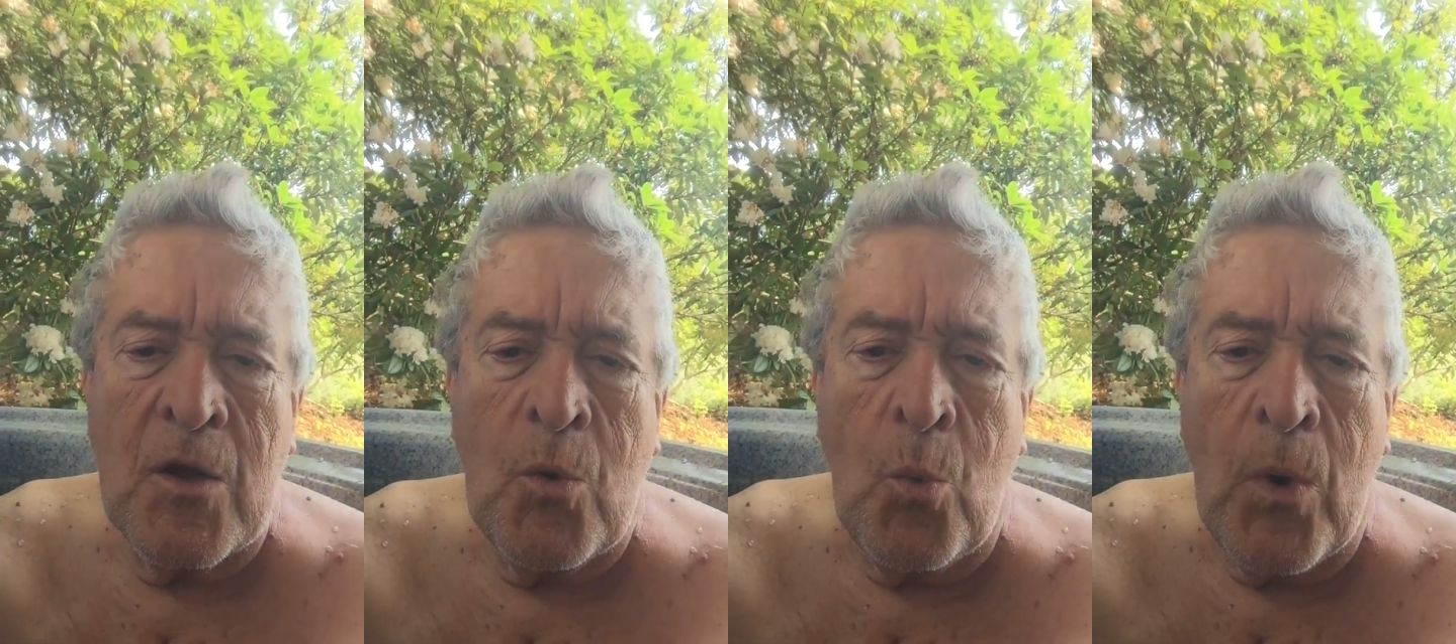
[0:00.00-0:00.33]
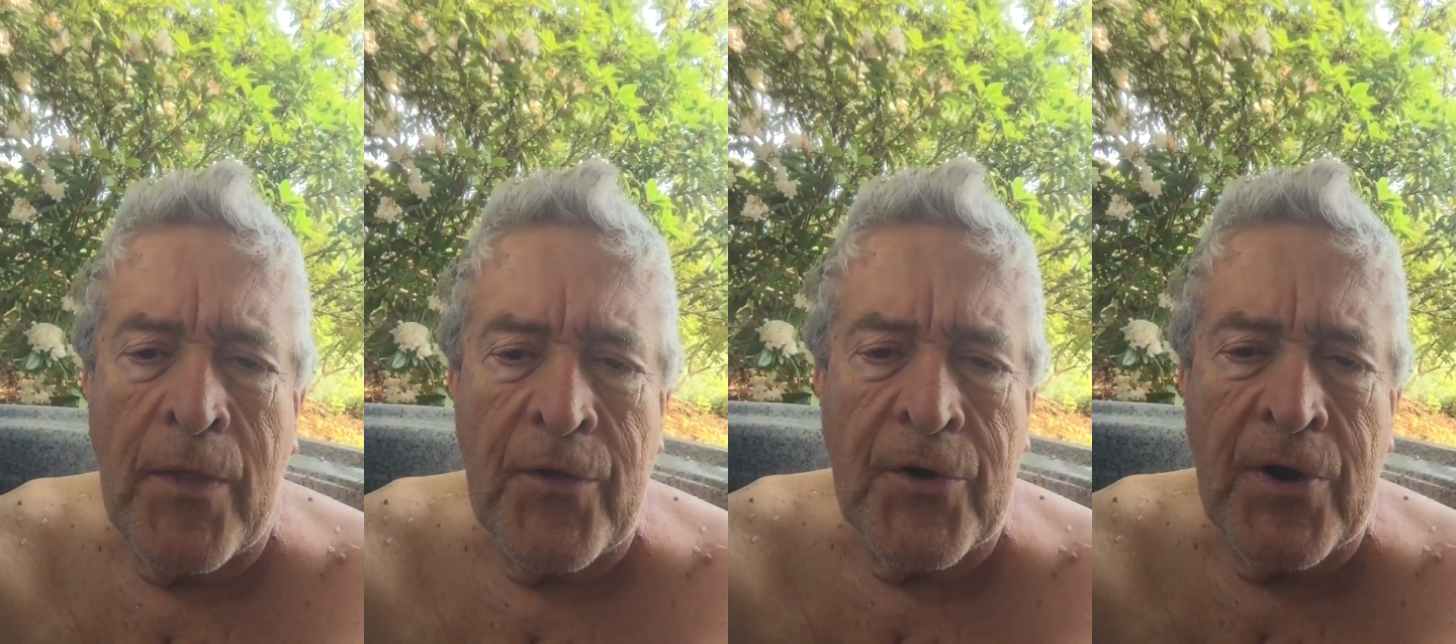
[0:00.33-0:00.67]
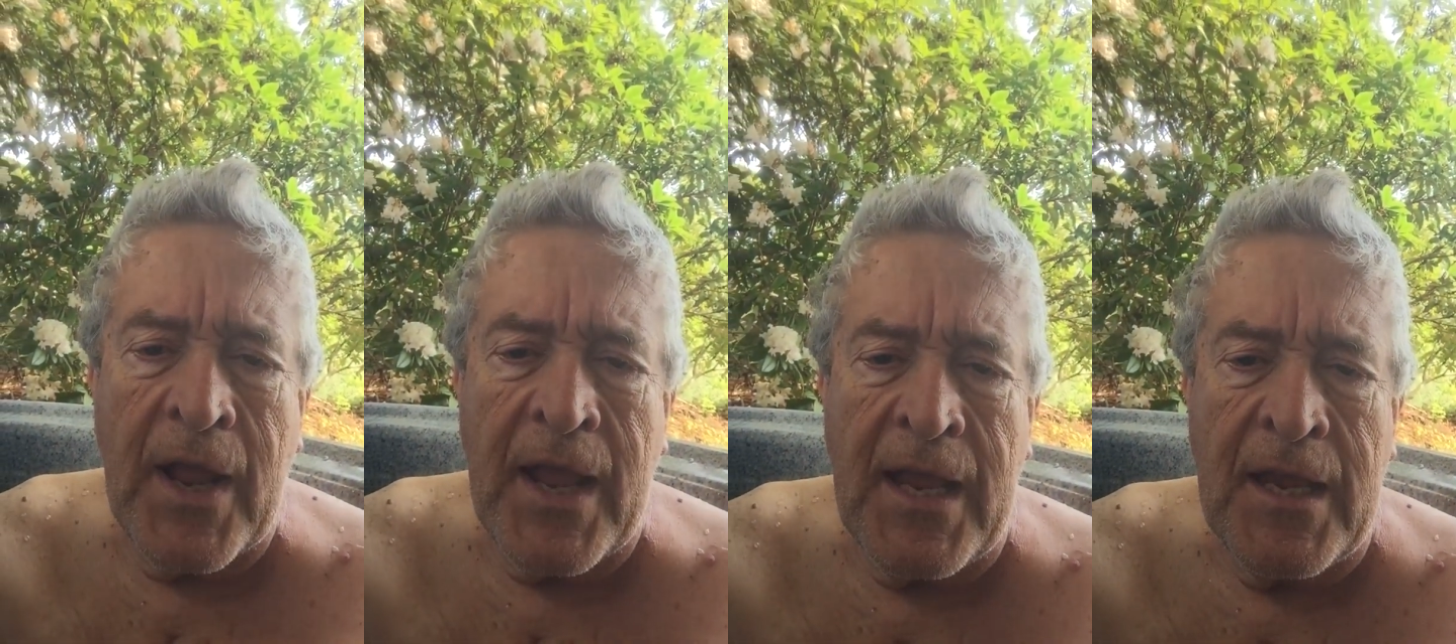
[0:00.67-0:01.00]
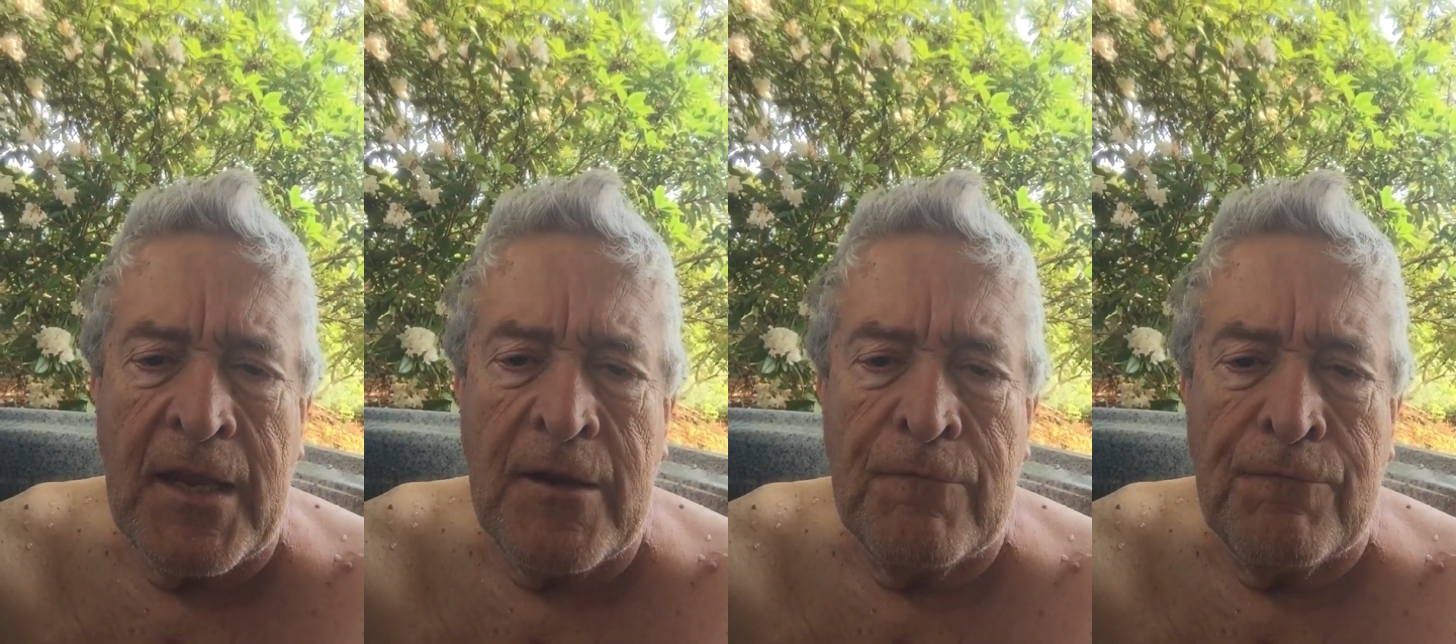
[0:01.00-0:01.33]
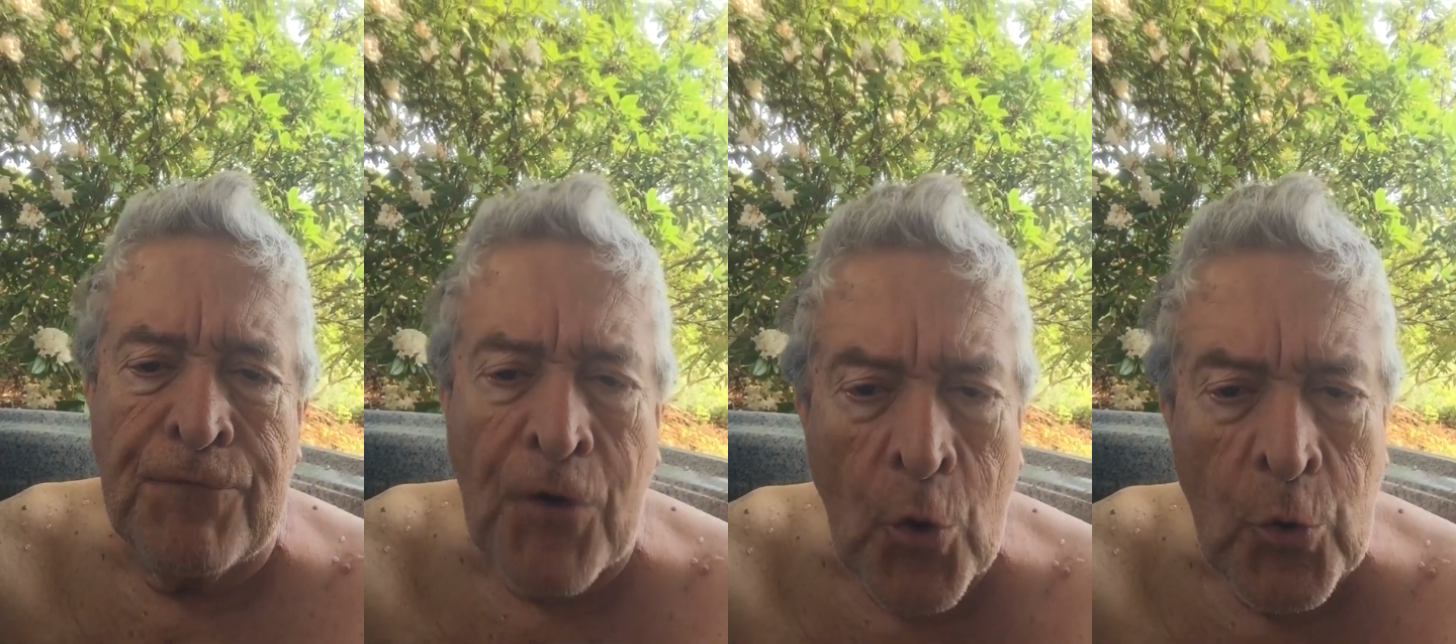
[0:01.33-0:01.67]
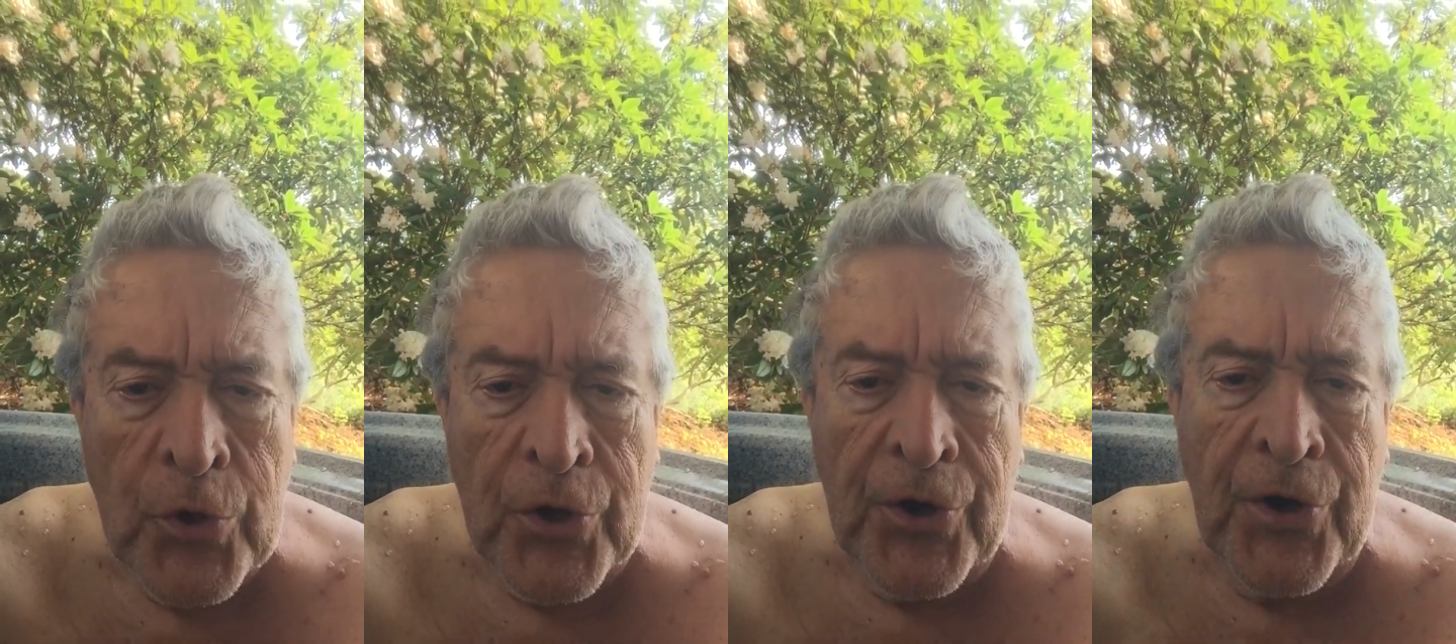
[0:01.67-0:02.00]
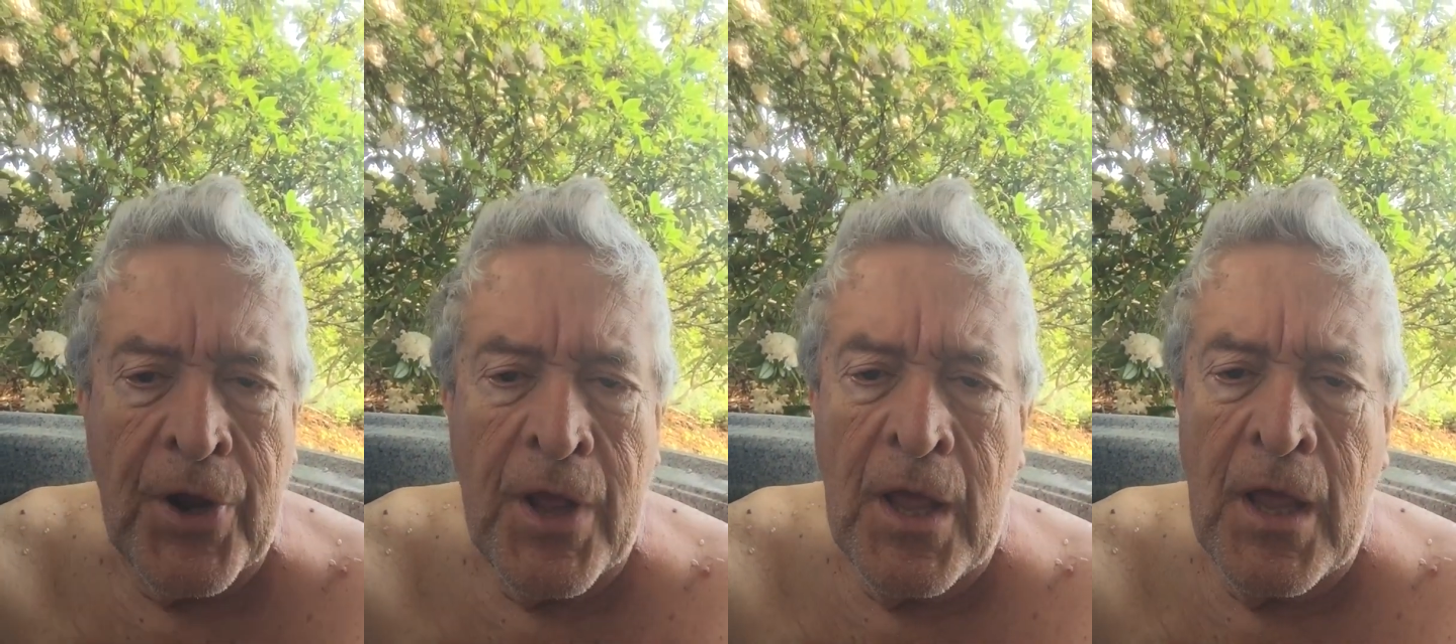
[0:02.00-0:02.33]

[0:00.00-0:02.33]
whether a voter